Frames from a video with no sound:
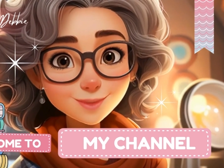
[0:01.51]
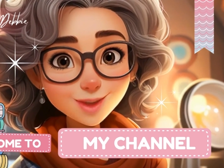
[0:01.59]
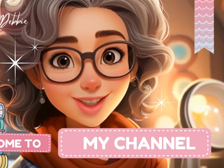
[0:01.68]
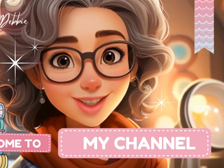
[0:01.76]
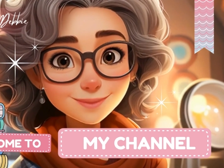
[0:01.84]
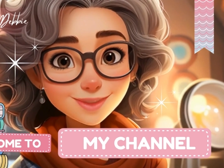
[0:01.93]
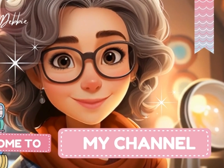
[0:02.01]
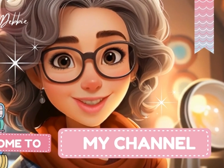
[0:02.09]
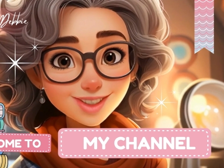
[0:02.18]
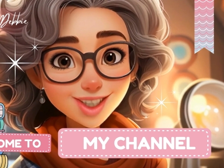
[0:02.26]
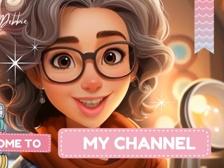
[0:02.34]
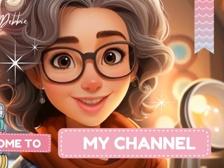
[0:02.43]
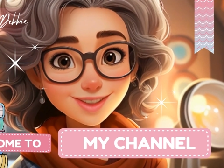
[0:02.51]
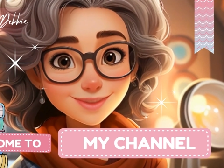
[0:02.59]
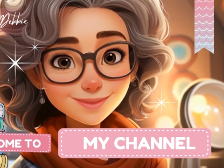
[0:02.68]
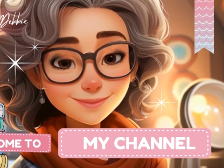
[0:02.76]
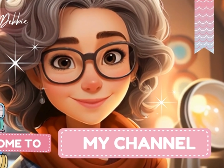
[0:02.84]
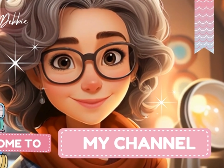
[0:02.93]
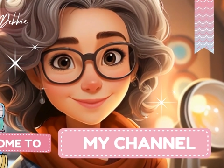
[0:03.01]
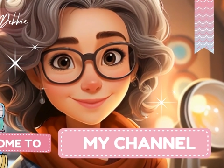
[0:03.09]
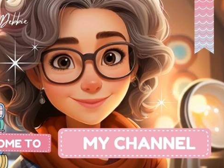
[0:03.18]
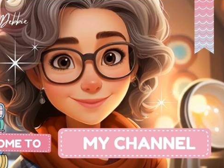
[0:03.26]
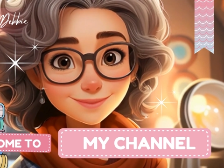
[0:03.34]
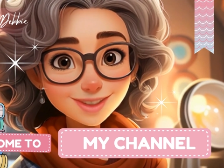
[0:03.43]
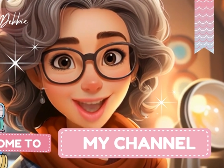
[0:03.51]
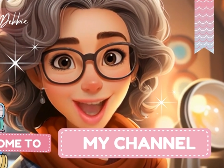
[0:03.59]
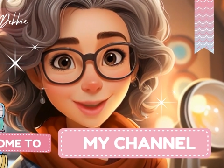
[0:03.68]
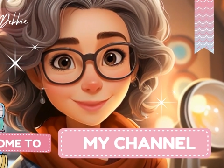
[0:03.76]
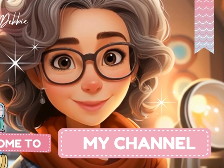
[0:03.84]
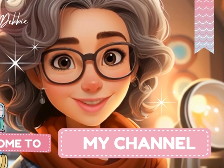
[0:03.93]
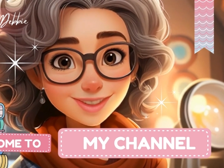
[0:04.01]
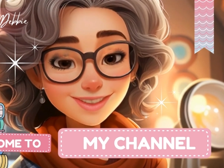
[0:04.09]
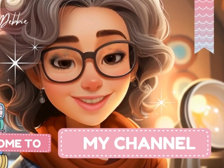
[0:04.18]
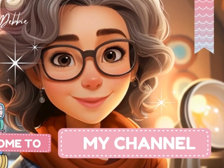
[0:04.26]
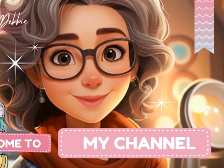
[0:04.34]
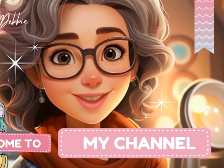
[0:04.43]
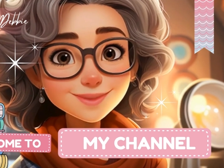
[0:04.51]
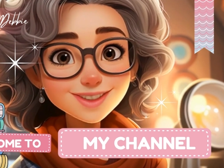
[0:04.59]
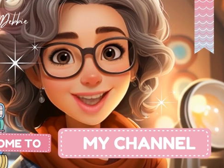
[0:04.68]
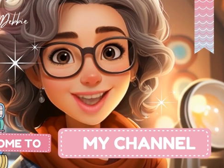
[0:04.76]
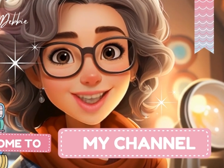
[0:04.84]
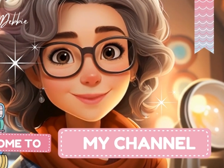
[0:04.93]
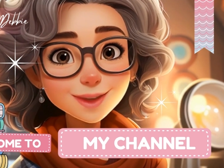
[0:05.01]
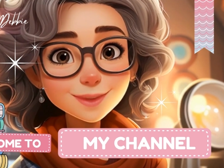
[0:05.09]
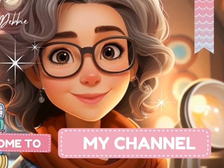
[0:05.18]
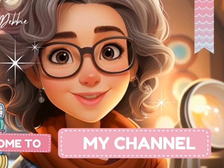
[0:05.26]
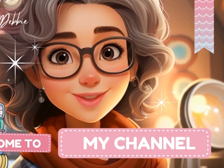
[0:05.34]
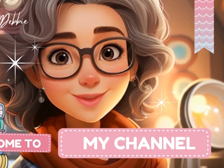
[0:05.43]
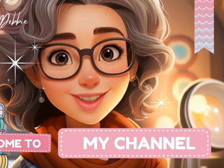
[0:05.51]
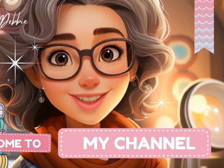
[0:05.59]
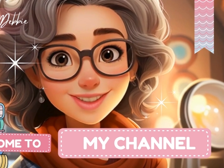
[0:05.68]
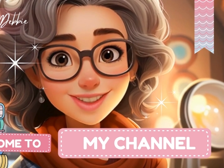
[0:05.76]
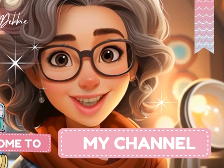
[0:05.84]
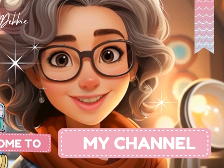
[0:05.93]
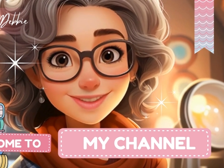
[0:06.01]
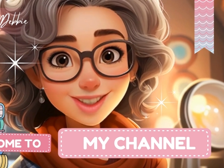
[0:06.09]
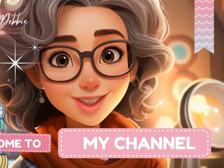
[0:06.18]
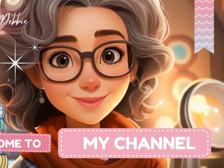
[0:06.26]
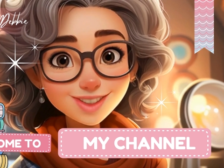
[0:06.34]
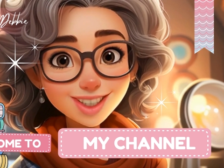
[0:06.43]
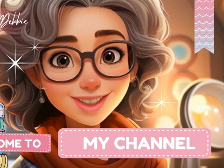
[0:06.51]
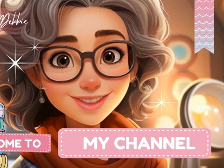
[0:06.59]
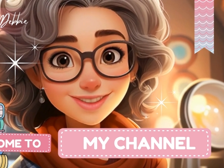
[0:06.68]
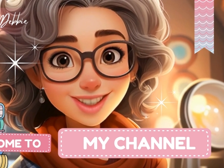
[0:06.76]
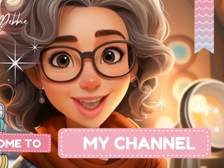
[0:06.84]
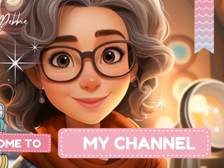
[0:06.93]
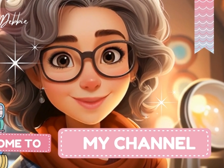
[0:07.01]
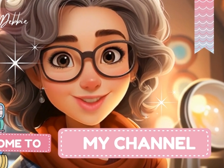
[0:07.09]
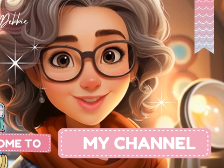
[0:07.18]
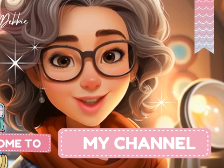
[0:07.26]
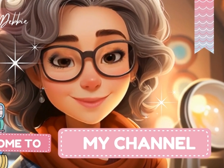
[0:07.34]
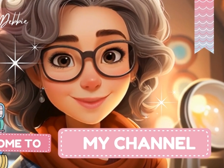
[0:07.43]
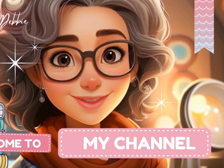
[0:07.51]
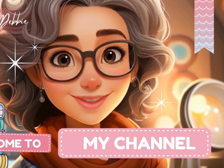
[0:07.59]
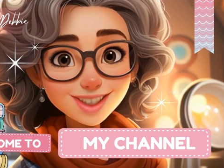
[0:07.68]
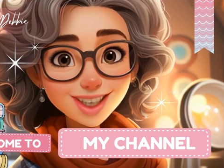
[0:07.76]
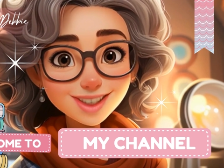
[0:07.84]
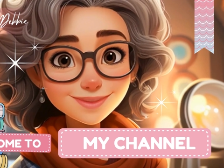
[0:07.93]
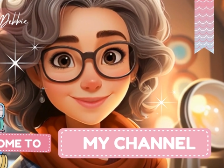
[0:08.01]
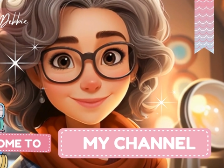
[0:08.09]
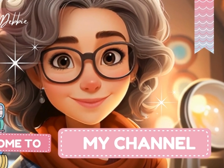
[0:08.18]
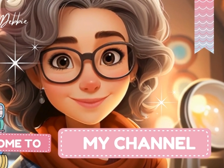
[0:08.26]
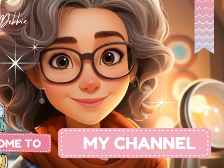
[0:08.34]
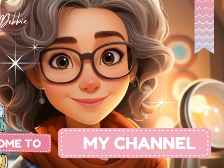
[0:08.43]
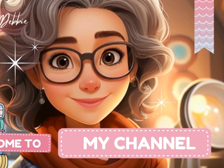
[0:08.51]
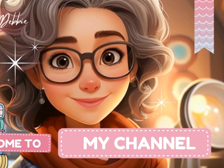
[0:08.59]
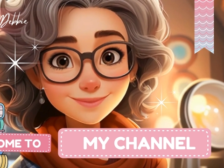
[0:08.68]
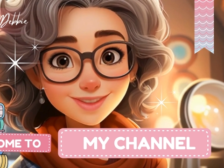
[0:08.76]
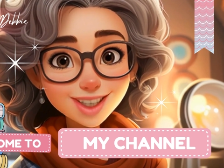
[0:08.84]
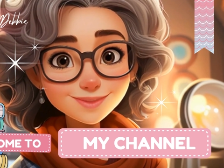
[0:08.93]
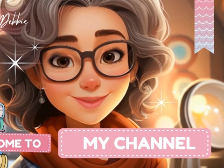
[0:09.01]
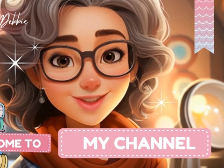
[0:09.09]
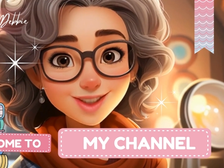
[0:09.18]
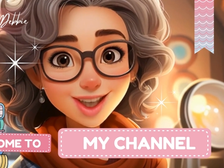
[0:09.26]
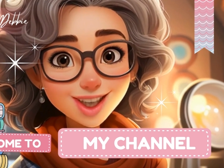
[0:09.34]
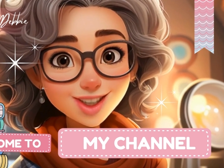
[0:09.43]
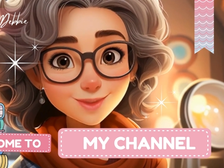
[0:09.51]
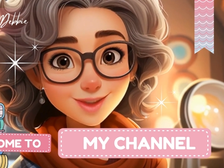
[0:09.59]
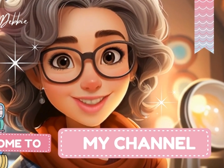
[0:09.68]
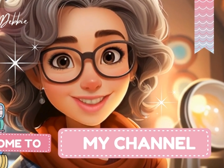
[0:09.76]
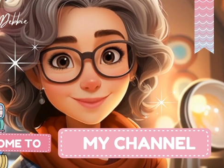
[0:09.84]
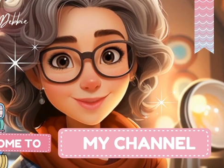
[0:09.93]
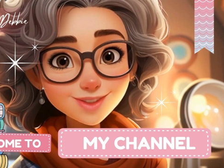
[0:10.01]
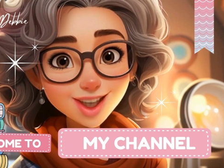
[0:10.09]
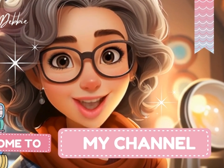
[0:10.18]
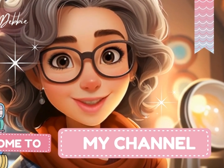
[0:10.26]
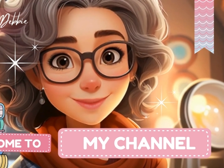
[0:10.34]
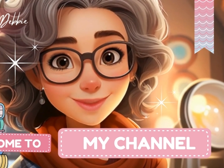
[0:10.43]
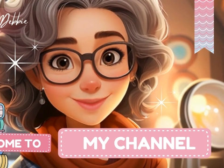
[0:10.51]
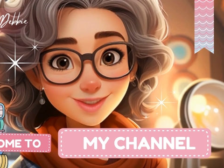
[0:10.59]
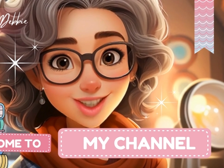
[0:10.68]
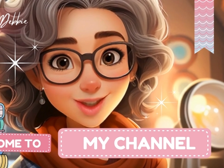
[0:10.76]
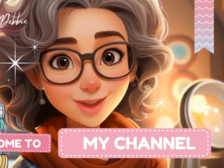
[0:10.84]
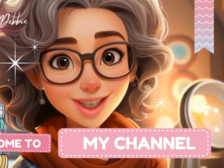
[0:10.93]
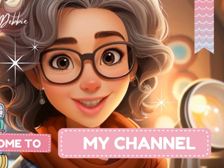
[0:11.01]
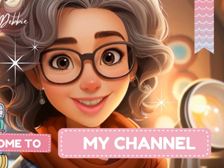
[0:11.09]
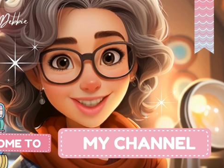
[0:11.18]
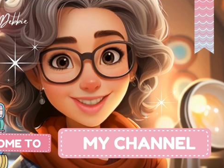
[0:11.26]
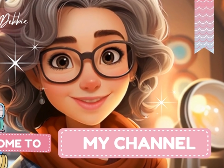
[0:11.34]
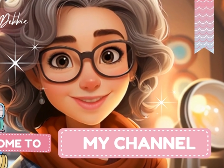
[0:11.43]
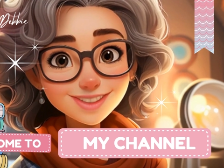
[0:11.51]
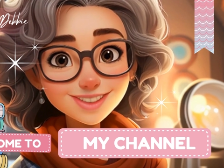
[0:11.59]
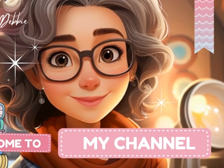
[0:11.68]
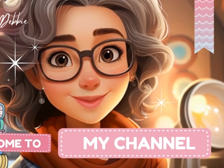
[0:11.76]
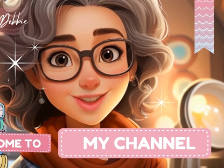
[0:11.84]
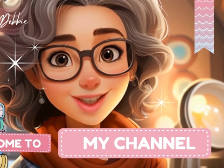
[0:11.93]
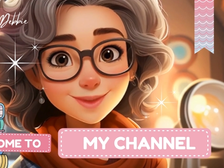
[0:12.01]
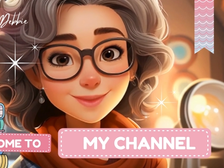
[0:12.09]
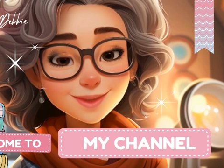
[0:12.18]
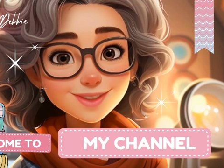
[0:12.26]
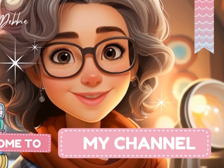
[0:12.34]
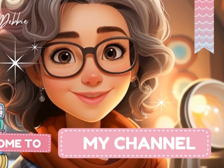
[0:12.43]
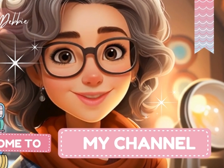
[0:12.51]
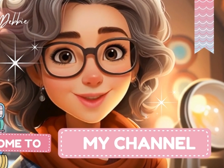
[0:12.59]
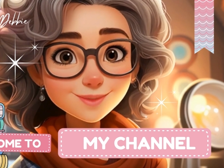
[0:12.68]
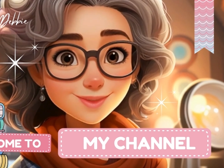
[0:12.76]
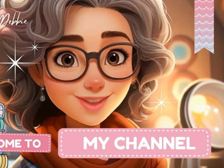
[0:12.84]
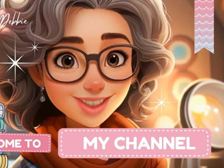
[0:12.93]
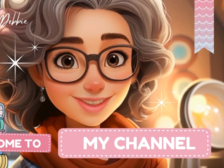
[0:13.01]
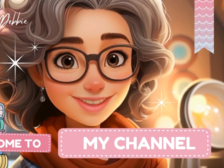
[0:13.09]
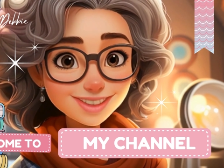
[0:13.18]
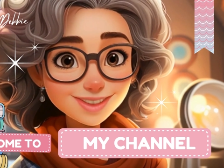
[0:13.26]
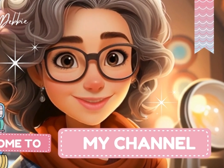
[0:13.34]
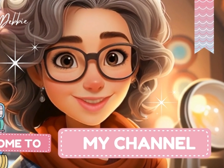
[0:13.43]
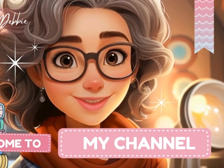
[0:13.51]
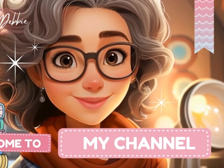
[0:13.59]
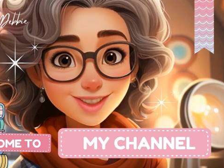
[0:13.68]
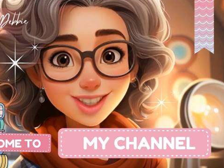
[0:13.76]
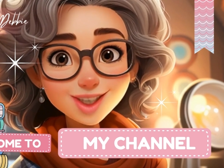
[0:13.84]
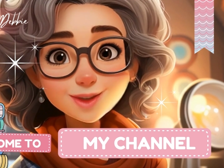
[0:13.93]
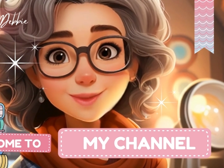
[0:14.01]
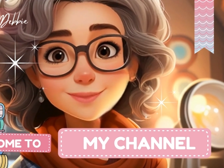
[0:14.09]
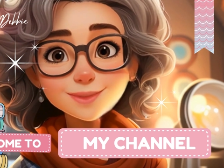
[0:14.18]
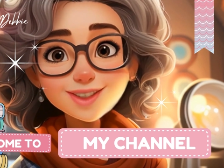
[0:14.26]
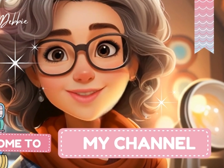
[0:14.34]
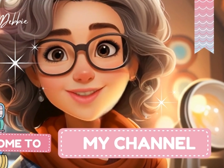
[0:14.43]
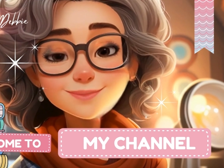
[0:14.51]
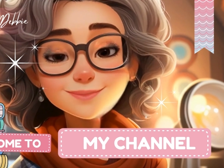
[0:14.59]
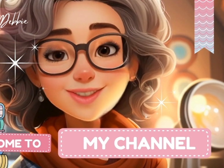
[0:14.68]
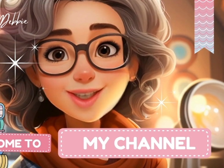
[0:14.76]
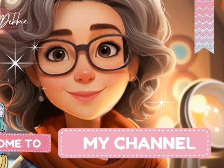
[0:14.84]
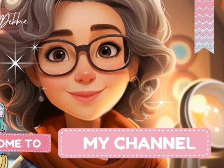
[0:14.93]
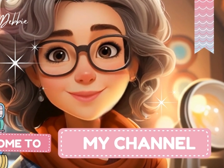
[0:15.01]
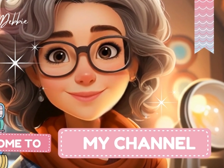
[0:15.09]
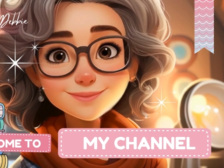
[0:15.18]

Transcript: Welcome to my channel. I'm Busy Debbie, and I'm absolutely delighted that you've taken the time to join me today. If you're not already subscribed, go ahead and hit that subscribe button and don't forget to give this video a big thumbs up.